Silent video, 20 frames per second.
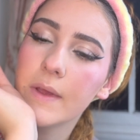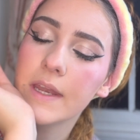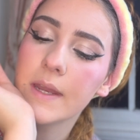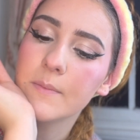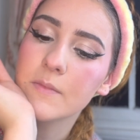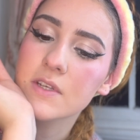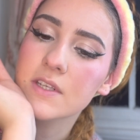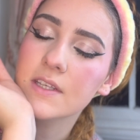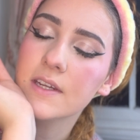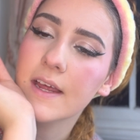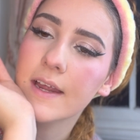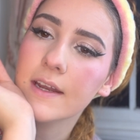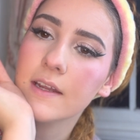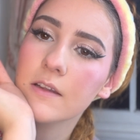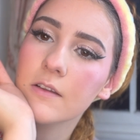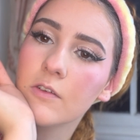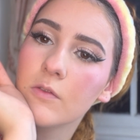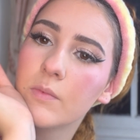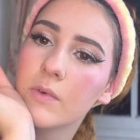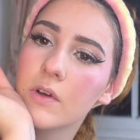I'm just gonna add a
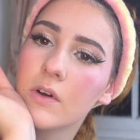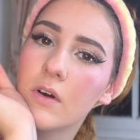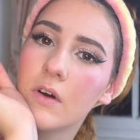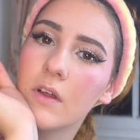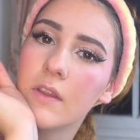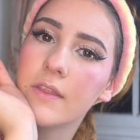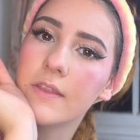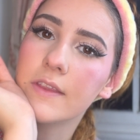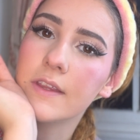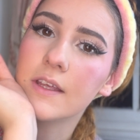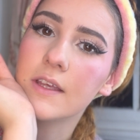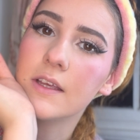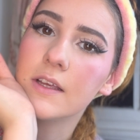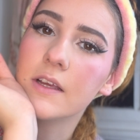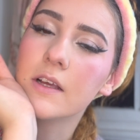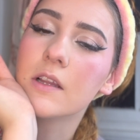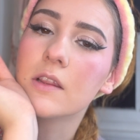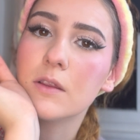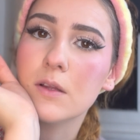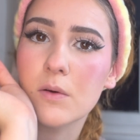little bit on the
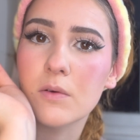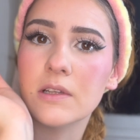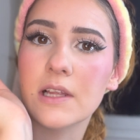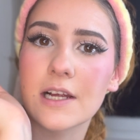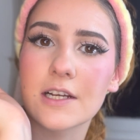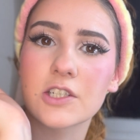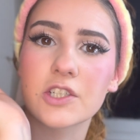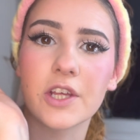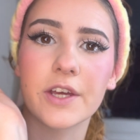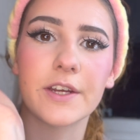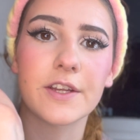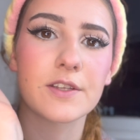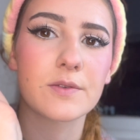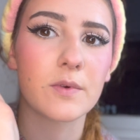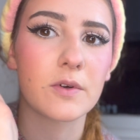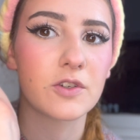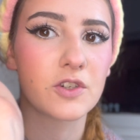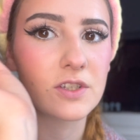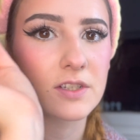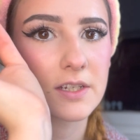lower lash line as
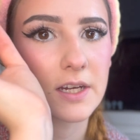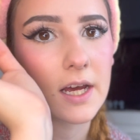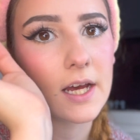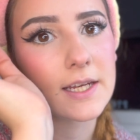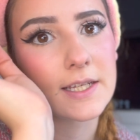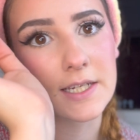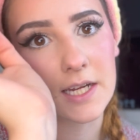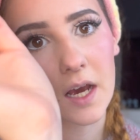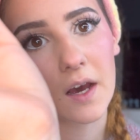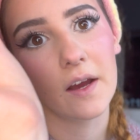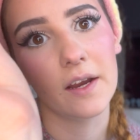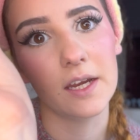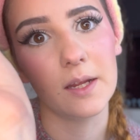well, just a tiny